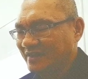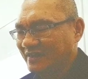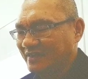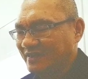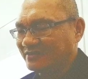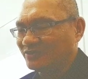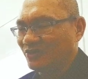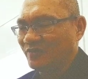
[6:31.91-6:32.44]

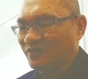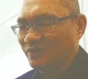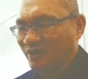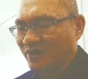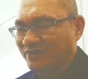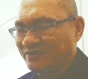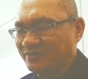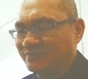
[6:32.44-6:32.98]
is going
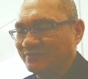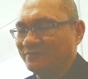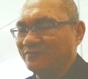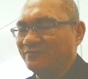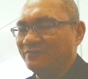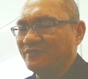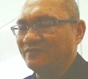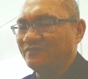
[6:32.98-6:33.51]
on
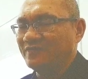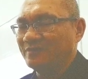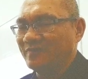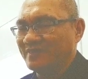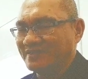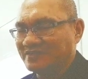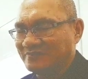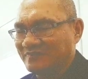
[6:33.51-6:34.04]
with the
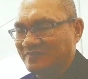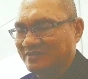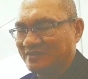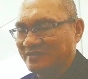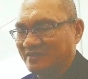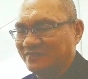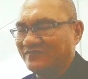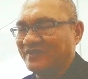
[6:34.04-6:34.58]
participant
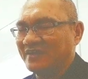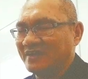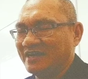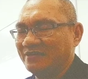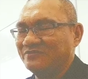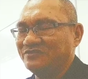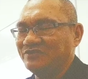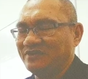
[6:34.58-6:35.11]
if they
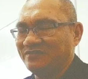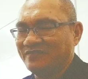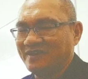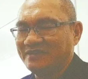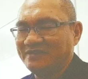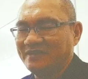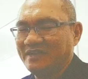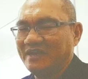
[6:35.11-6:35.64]
come to an
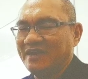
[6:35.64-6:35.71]
event,